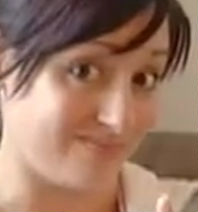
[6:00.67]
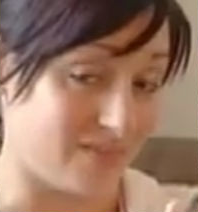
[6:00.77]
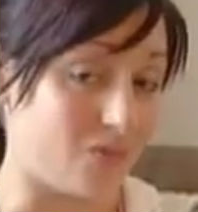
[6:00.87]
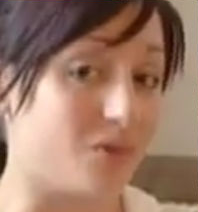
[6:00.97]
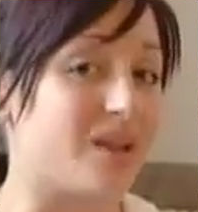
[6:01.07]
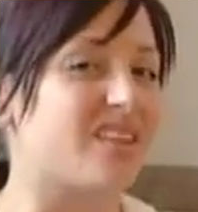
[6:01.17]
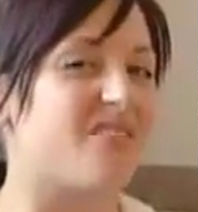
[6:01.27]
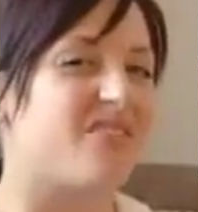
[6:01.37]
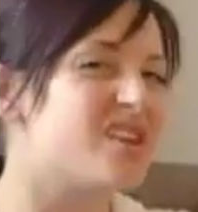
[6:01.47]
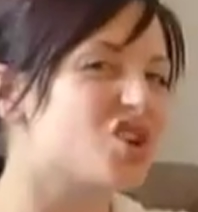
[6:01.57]
If you like
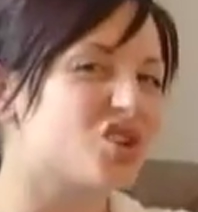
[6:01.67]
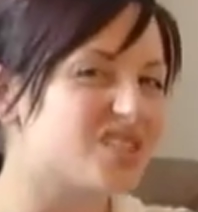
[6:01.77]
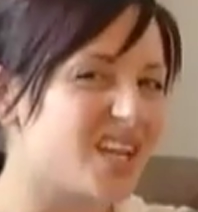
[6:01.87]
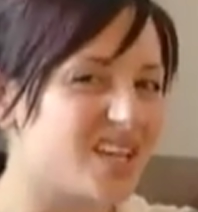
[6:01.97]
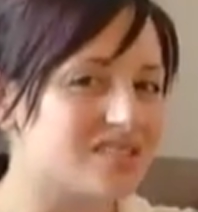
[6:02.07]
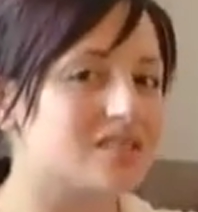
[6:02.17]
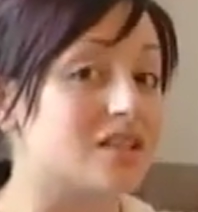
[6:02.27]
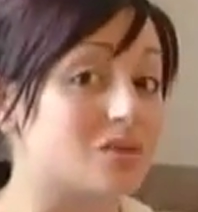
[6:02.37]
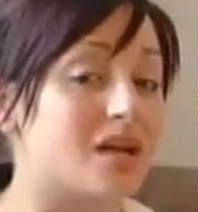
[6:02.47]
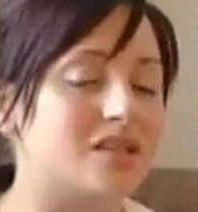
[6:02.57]
that vinegar taste,
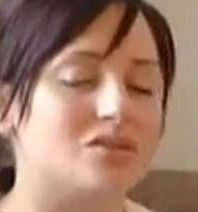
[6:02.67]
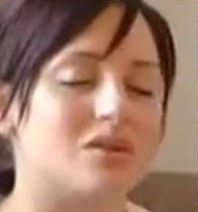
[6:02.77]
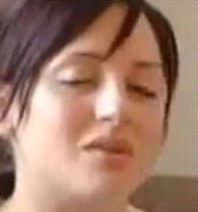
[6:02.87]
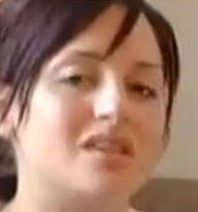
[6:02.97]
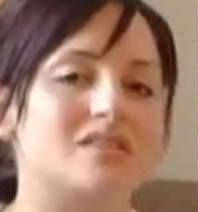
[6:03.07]
that's what I do on my